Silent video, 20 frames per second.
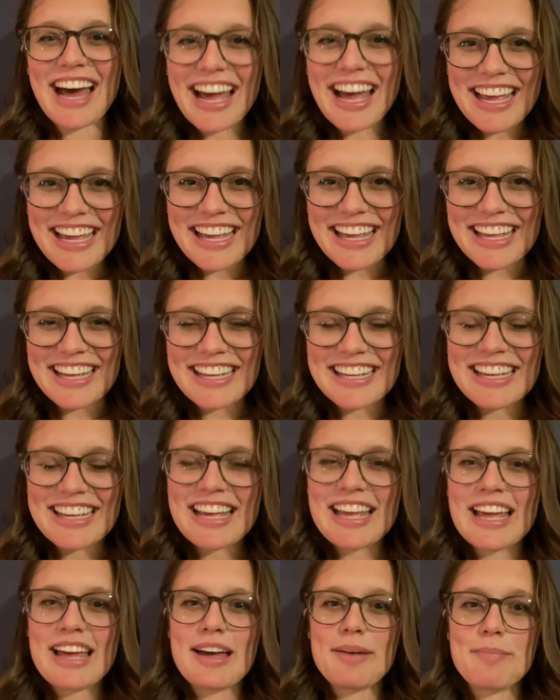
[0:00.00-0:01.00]
Hi,
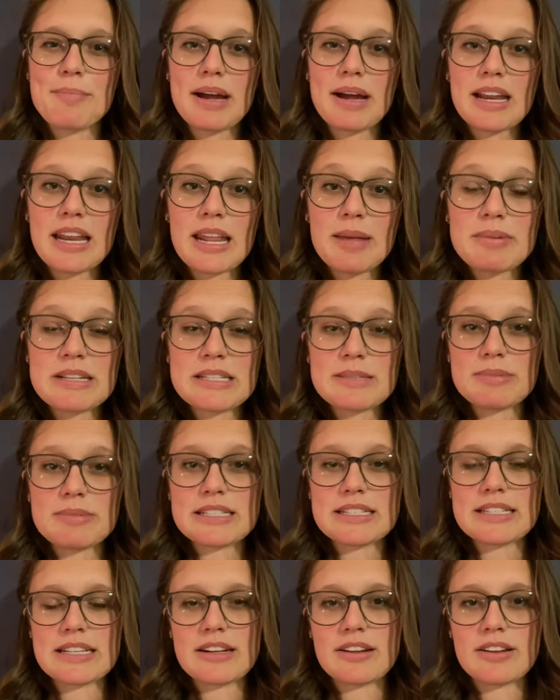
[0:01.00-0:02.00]
my name is
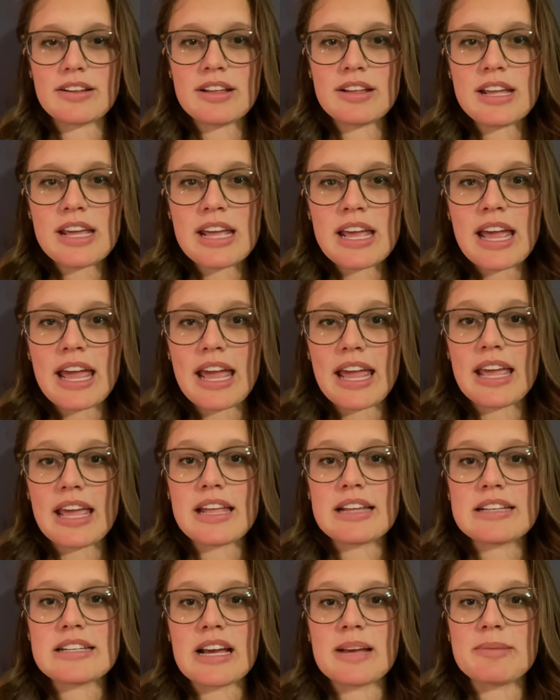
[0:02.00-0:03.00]
Miss Little,
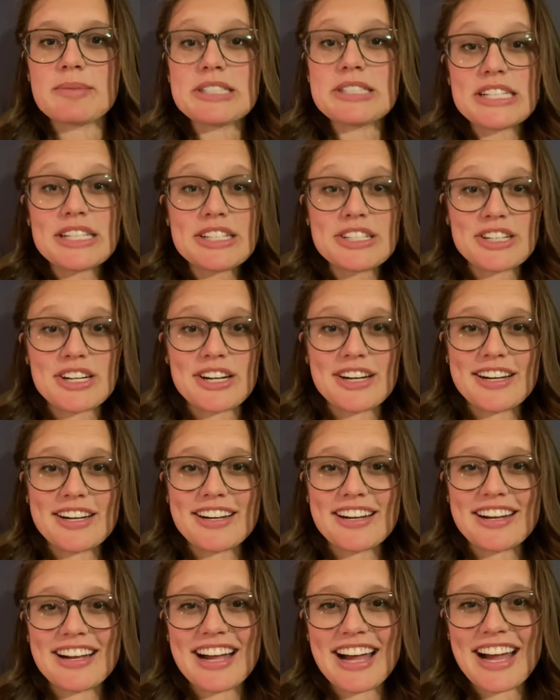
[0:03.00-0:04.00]
and I'm a teacher.
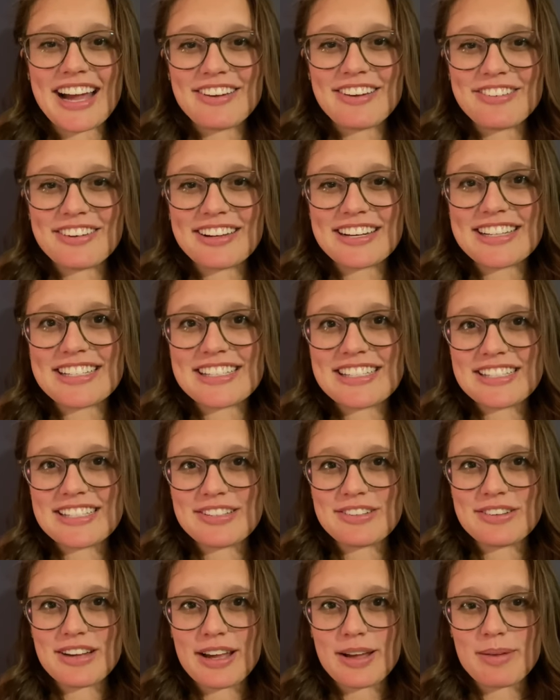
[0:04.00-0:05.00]
I wanted
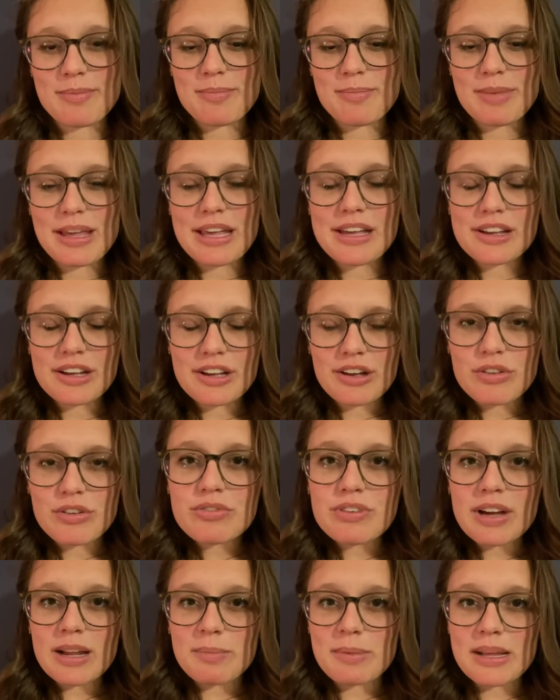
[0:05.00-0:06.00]
to um, make a
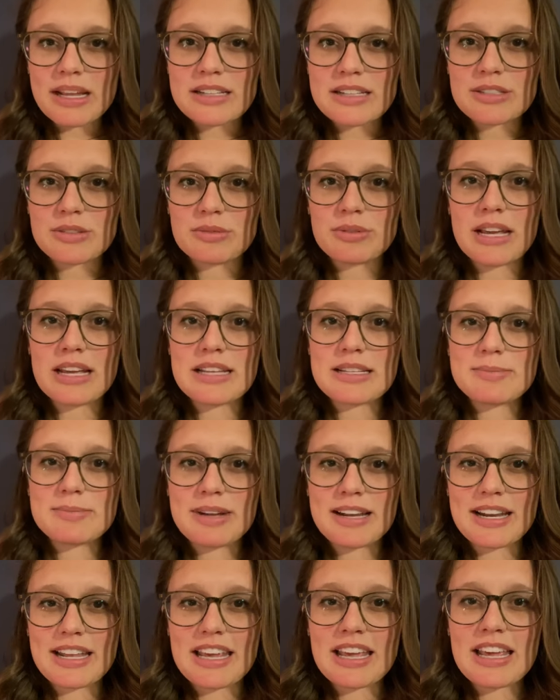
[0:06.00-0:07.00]
GoFundMe to raise
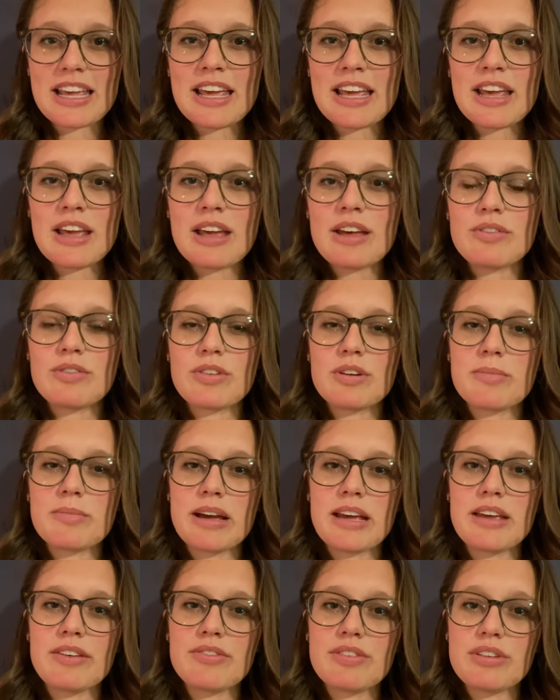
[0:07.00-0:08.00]
money for
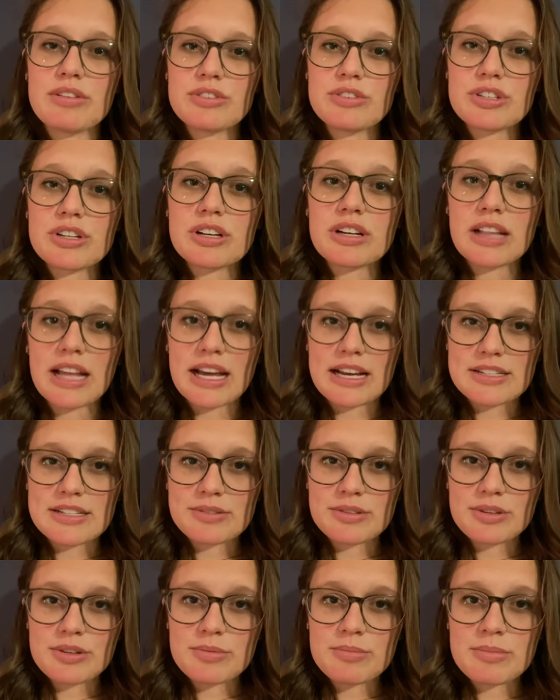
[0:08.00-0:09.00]
my future
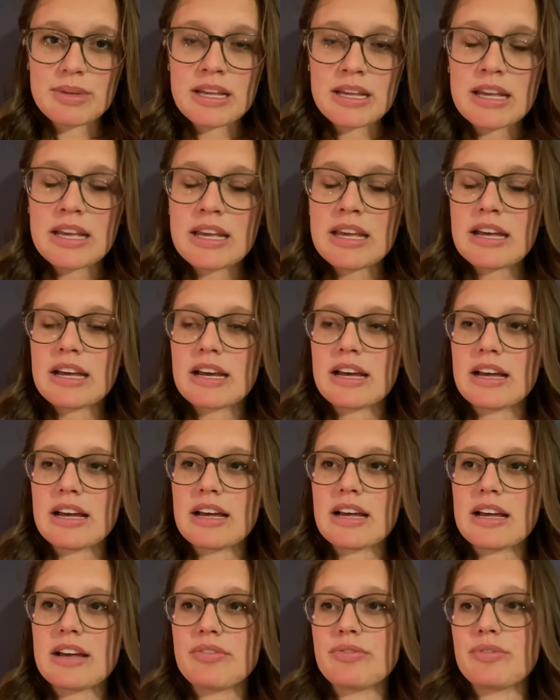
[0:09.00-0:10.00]
classroom
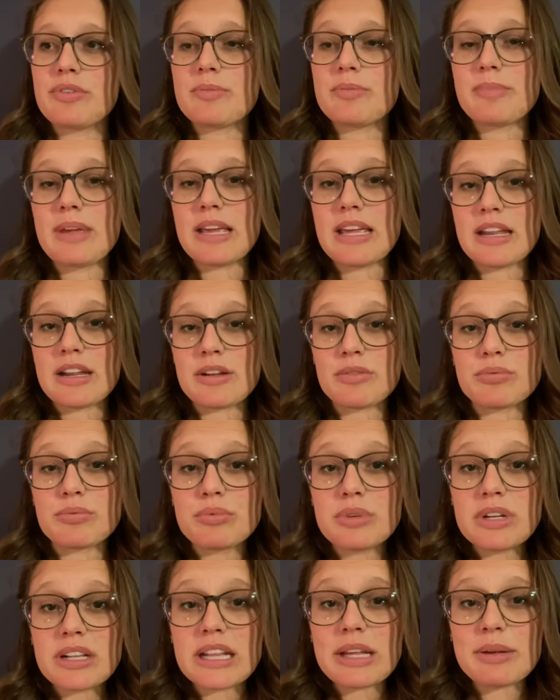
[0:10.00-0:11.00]
uh, for making a
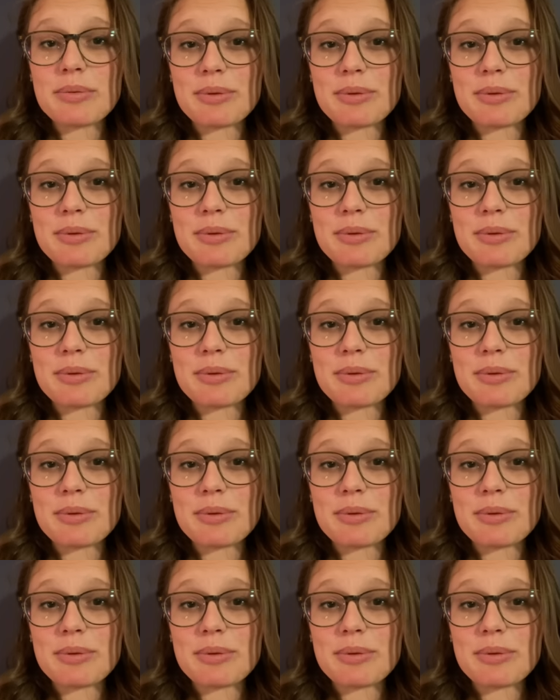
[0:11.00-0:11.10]
really,